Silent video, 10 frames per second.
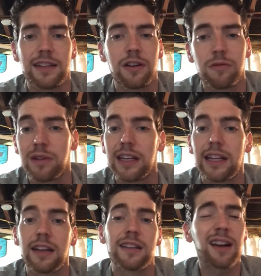They don't really
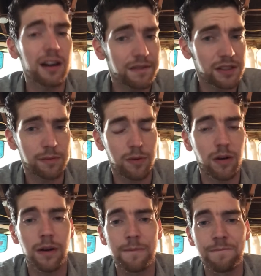need a ton of
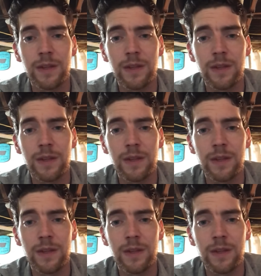support.